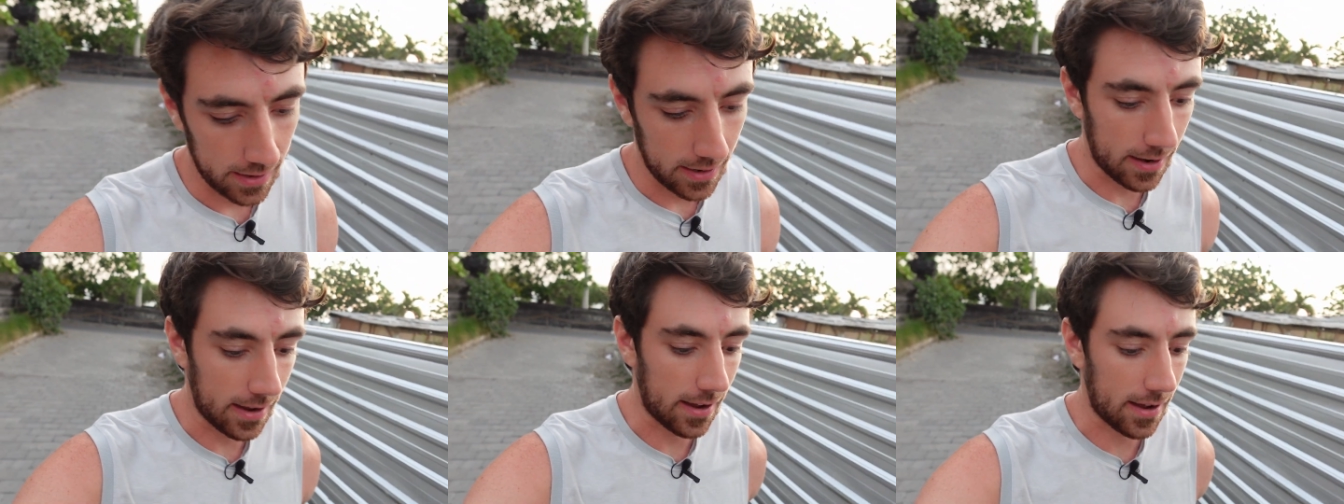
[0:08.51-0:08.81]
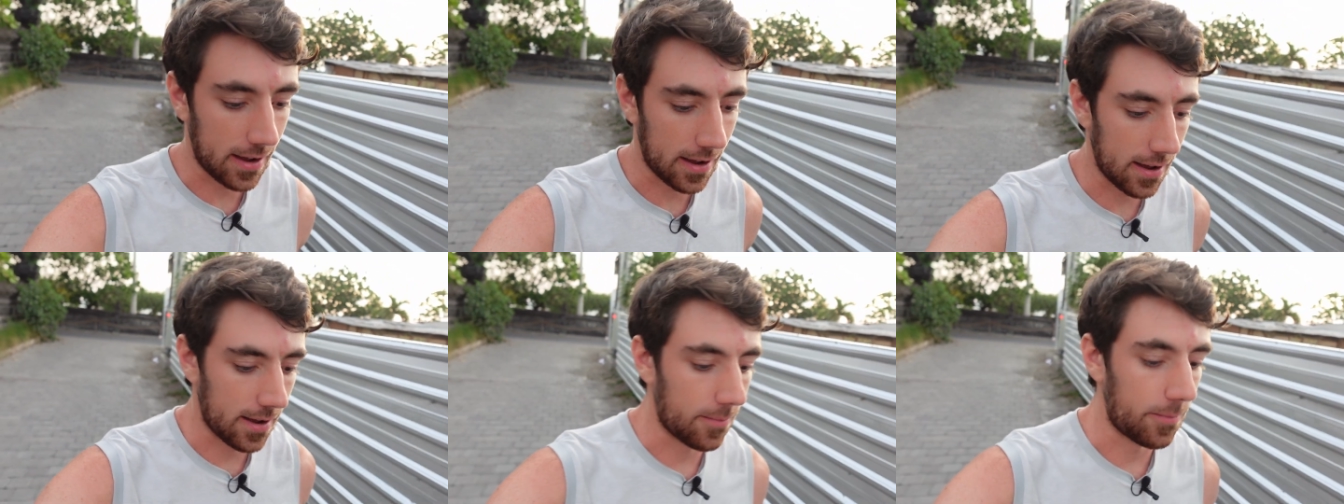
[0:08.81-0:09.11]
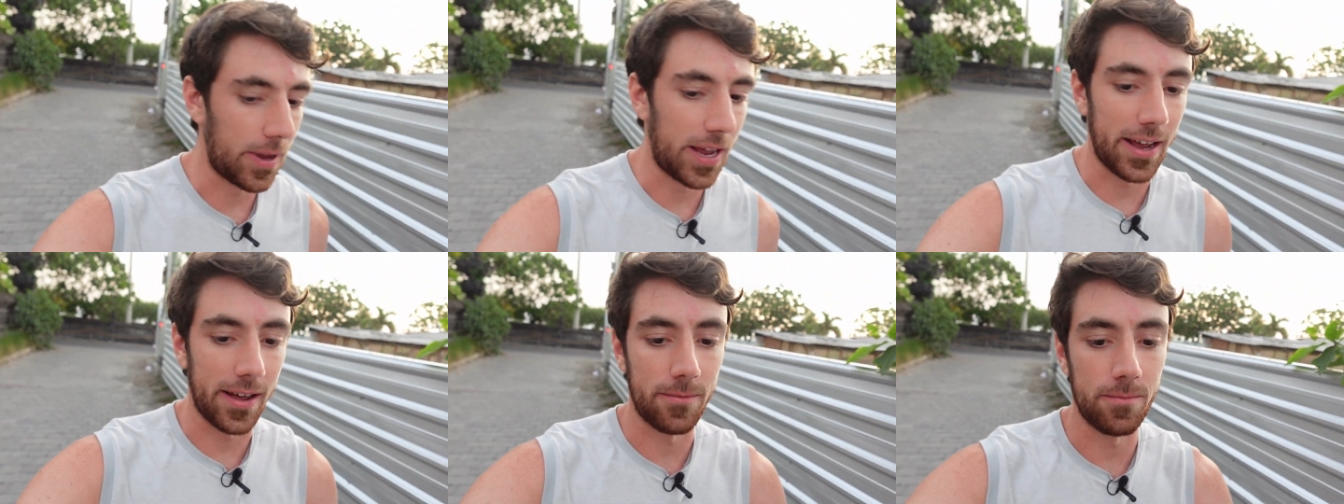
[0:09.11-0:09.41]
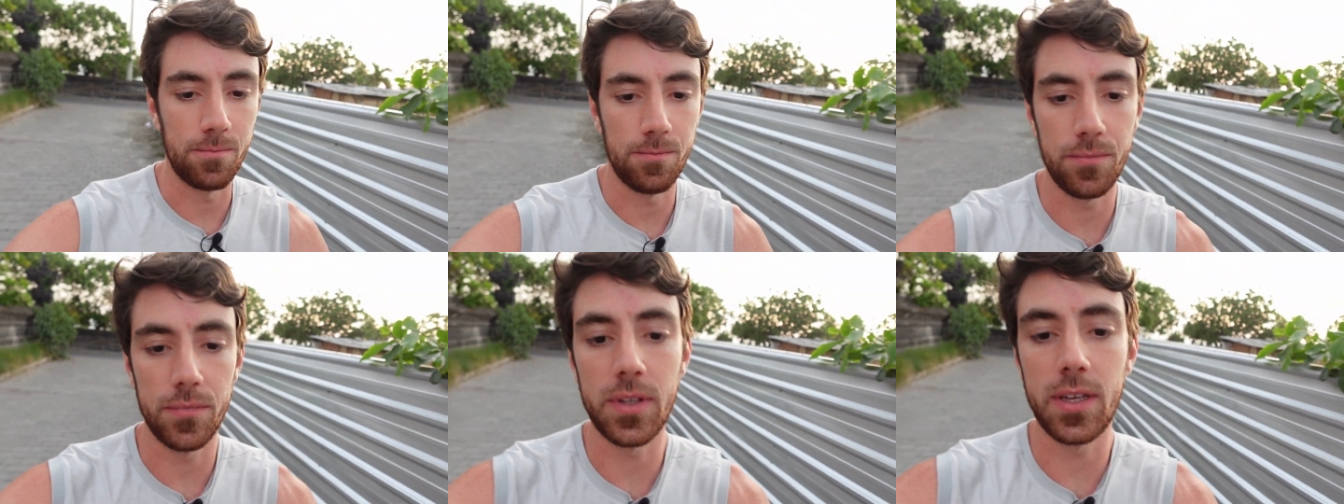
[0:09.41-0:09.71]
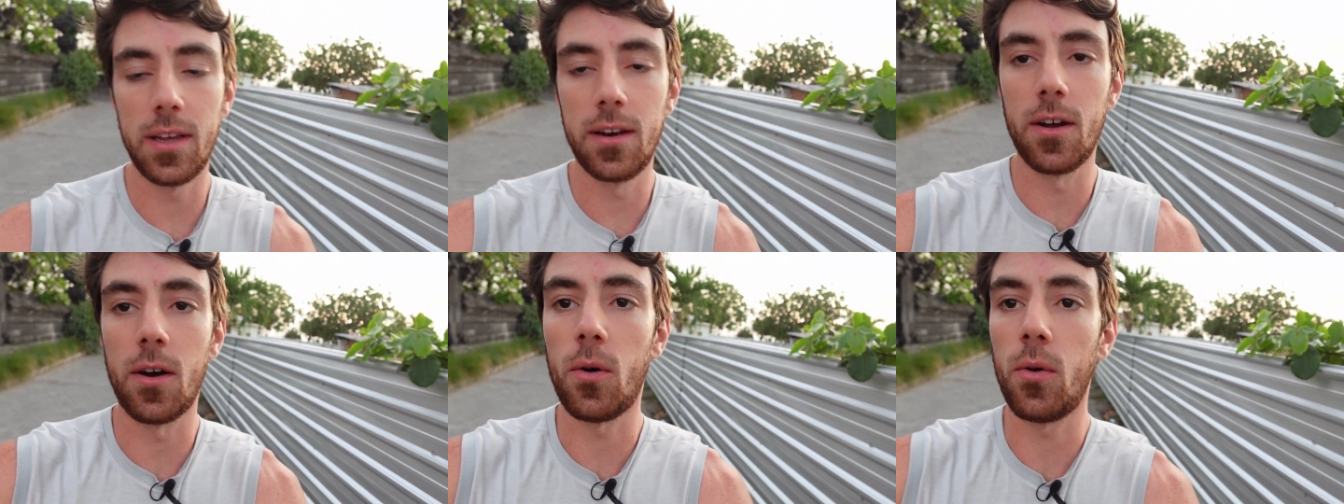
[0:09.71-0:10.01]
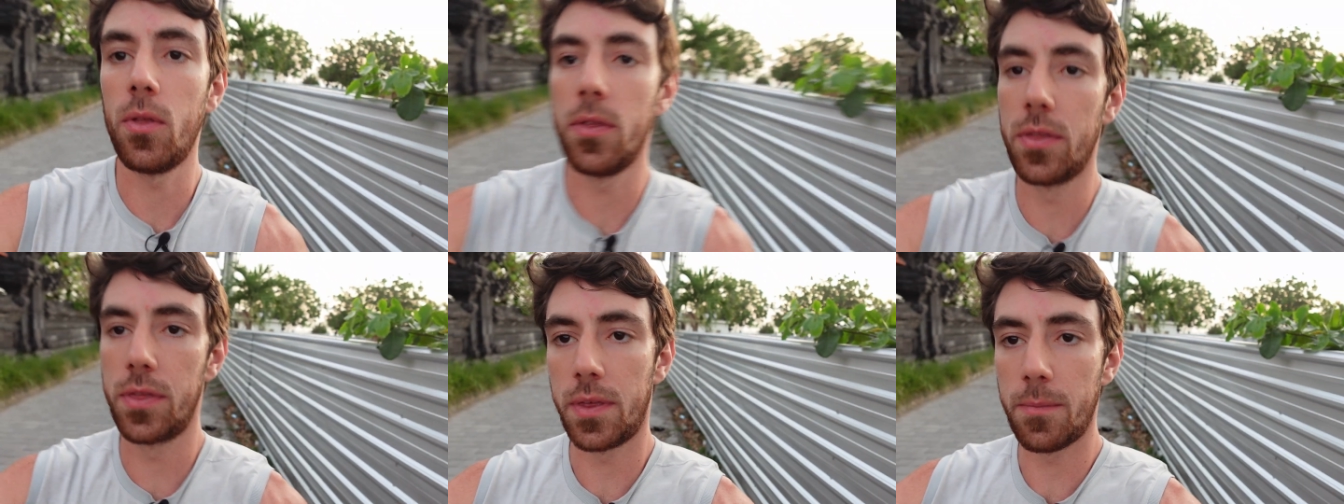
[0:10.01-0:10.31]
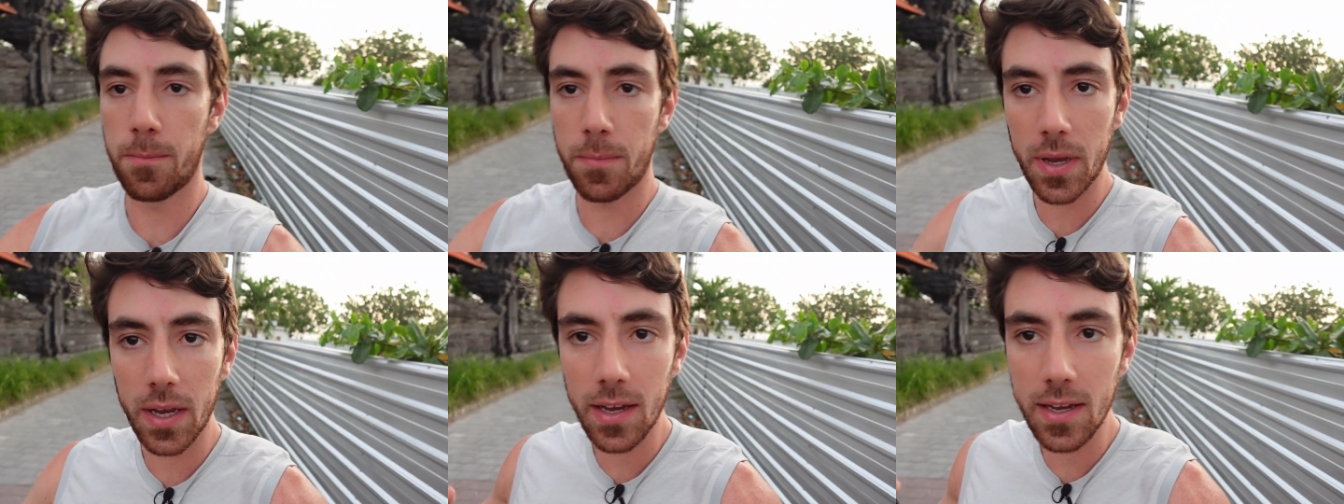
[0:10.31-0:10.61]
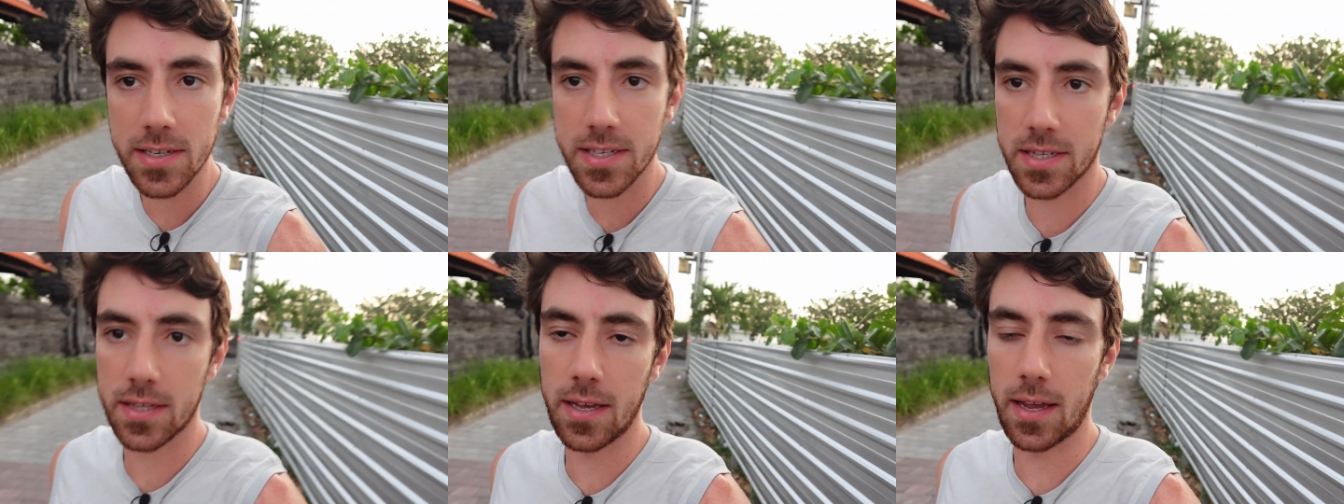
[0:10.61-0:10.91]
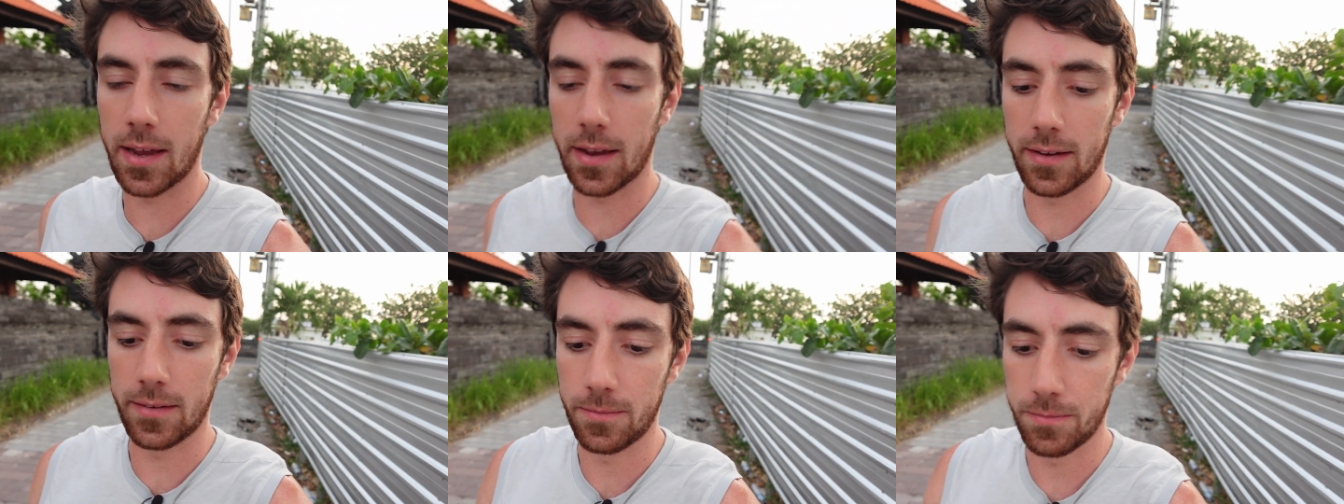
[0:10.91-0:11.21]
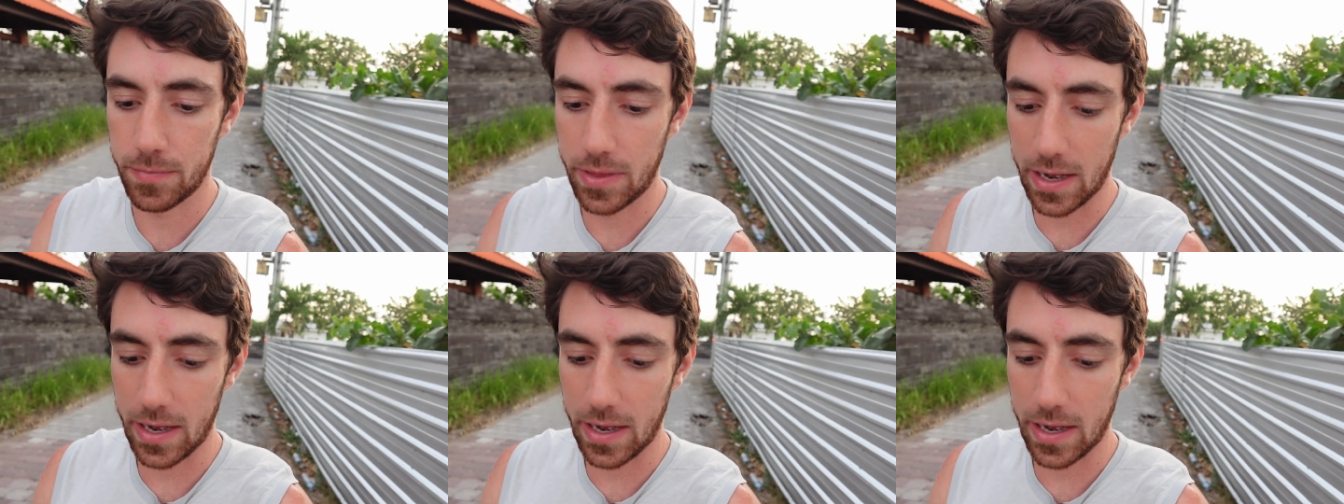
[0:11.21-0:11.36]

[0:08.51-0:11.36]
Oh man, you know, the biggest thing